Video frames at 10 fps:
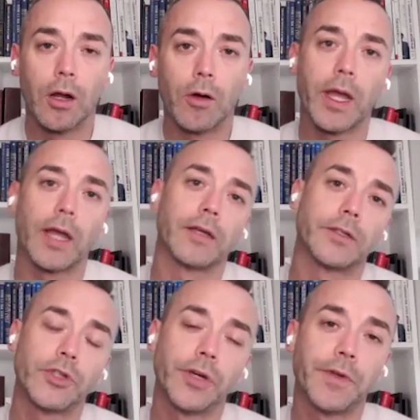Okay,
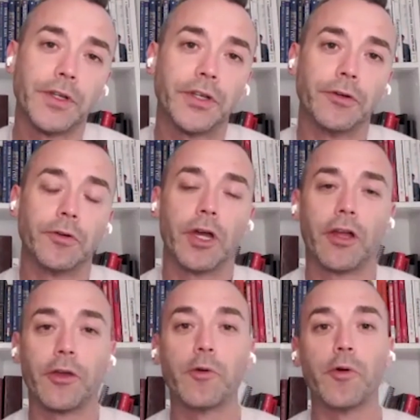so shifting to
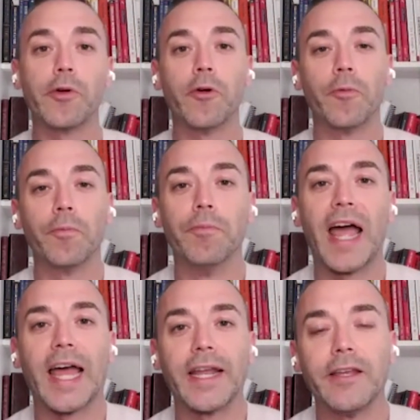the quote unquote bad